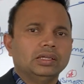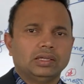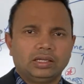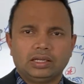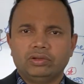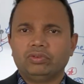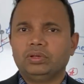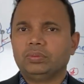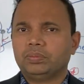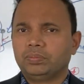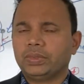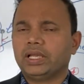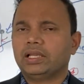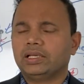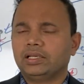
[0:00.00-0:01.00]
I will
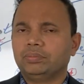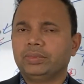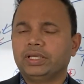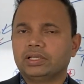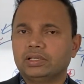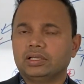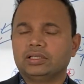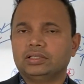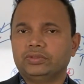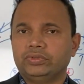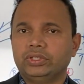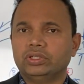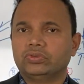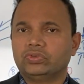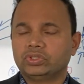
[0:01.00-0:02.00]
plan and make another
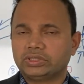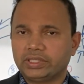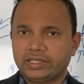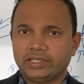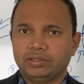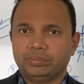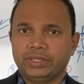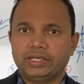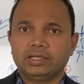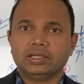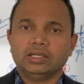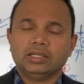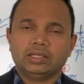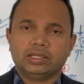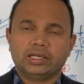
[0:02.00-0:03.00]
video for settlement
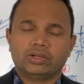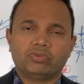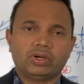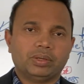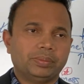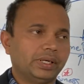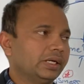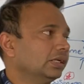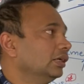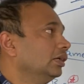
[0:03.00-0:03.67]
requirement.